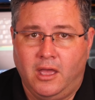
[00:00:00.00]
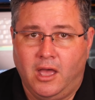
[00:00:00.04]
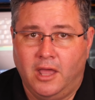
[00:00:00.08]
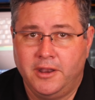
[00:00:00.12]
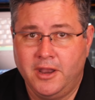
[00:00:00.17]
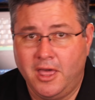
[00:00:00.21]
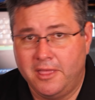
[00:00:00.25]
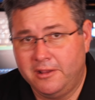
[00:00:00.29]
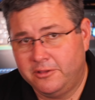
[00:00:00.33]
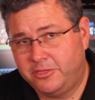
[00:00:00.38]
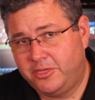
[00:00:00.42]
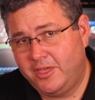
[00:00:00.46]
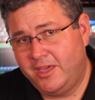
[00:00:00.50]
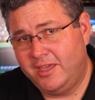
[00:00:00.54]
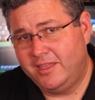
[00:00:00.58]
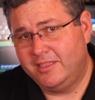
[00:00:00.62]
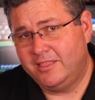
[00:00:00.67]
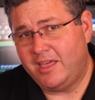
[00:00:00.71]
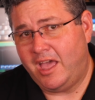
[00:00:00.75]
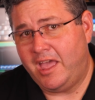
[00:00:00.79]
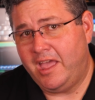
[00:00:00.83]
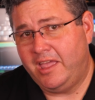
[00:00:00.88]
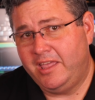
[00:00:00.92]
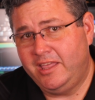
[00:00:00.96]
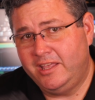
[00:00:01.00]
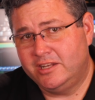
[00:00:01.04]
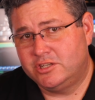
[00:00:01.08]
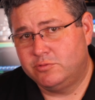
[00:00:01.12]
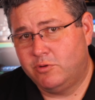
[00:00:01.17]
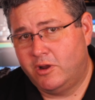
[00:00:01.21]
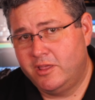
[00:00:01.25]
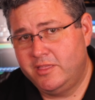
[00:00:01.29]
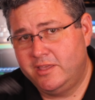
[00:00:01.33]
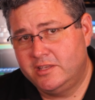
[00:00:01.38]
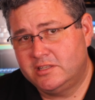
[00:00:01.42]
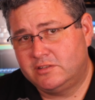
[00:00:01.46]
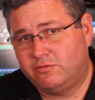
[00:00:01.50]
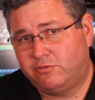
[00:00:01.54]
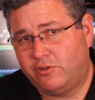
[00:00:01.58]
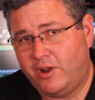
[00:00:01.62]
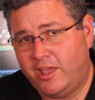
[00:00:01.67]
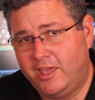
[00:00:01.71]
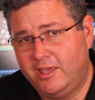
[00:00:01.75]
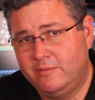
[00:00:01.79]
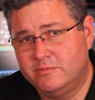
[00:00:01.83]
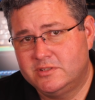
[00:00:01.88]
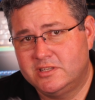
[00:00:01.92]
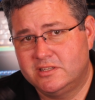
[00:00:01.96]
Another thing, each one of these
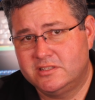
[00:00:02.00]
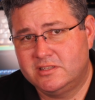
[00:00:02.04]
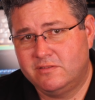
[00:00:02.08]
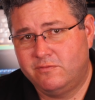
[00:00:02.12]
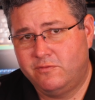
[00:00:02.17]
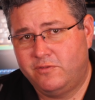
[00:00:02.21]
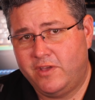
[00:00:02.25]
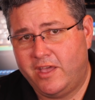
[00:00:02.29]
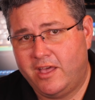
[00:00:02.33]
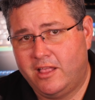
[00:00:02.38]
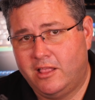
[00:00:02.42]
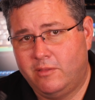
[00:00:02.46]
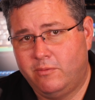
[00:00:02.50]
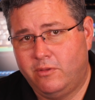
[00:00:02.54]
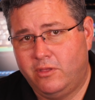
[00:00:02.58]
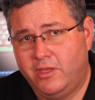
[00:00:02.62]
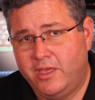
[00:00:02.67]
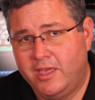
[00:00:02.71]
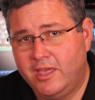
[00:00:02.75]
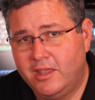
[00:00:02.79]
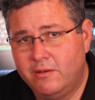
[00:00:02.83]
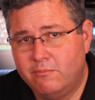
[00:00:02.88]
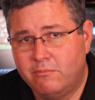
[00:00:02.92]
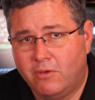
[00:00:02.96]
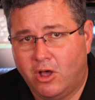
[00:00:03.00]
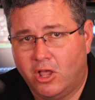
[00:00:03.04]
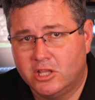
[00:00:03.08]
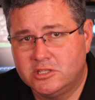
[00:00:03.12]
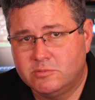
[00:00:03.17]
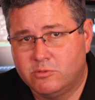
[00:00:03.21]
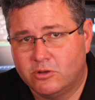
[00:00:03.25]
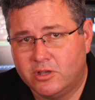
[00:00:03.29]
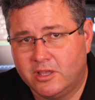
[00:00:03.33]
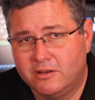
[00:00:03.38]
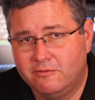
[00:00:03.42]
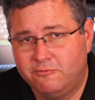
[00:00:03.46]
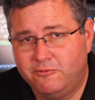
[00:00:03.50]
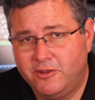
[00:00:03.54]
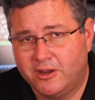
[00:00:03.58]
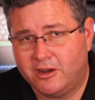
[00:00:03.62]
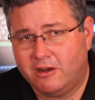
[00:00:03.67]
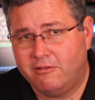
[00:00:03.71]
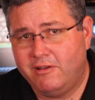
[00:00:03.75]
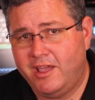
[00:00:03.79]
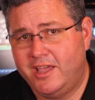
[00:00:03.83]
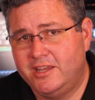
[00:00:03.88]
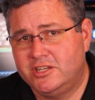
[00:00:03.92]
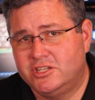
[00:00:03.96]
frames is available in multiple
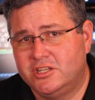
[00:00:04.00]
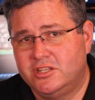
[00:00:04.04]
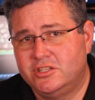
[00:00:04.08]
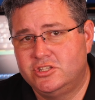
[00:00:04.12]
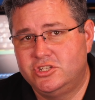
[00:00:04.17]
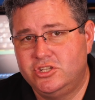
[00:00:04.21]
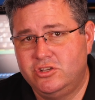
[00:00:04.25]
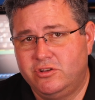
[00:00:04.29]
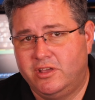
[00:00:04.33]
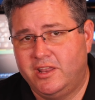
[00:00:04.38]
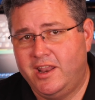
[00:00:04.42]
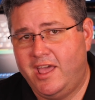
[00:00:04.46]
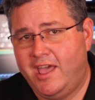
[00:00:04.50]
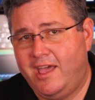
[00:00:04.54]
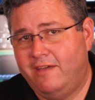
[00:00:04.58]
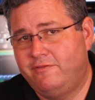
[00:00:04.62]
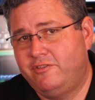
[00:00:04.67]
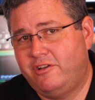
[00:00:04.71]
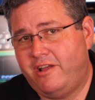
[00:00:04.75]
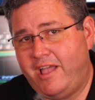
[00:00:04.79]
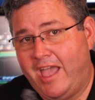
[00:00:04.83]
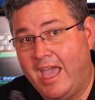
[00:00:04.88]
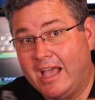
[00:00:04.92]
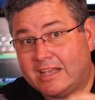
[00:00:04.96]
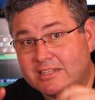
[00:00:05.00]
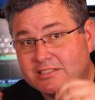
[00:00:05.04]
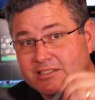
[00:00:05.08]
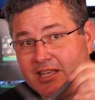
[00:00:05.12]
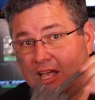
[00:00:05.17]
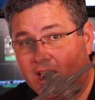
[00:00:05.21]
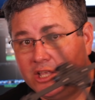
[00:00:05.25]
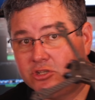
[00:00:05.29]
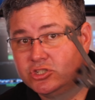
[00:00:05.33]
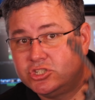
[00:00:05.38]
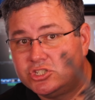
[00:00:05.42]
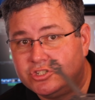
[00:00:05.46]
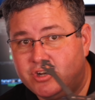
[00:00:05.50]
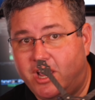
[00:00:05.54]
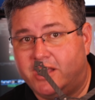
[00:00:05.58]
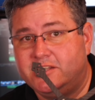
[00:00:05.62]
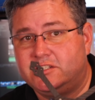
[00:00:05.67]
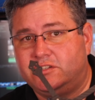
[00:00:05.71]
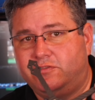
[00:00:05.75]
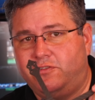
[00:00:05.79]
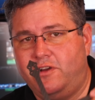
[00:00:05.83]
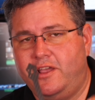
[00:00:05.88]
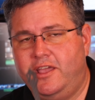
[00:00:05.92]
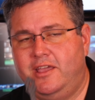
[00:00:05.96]
configurations. You can have your XL
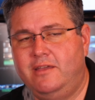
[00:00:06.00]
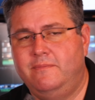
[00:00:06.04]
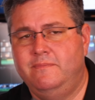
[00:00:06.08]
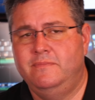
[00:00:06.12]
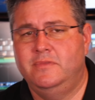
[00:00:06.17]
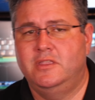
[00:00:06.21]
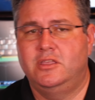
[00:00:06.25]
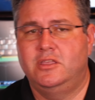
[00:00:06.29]
stretch frame.